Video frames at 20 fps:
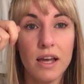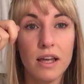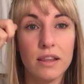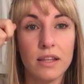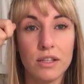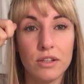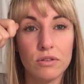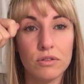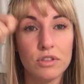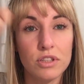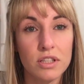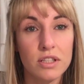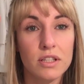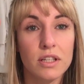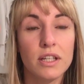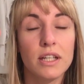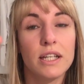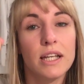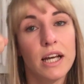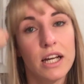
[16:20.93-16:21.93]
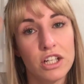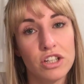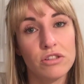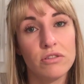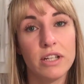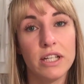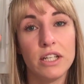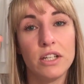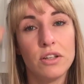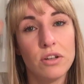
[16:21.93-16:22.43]
then you're just going to
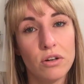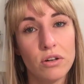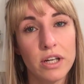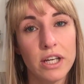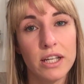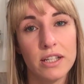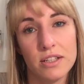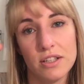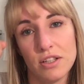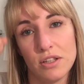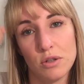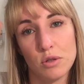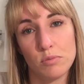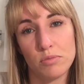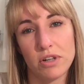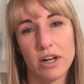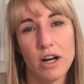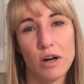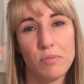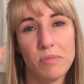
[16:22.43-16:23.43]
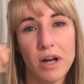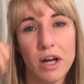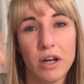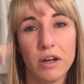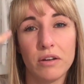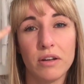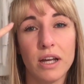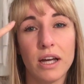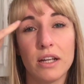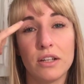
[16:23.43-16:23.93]
naturally knock into your brow
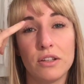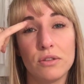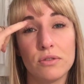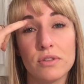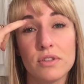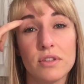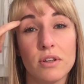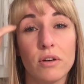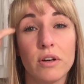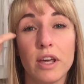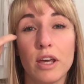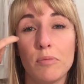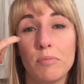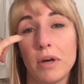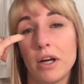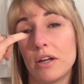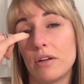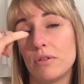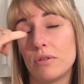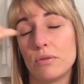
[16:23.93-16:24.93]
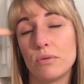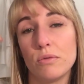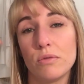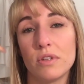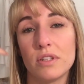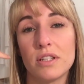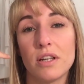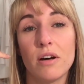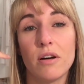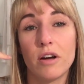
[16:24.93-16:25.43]
bone and your socket bone all
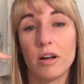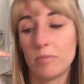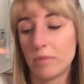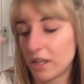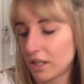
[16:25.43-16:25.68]
the time,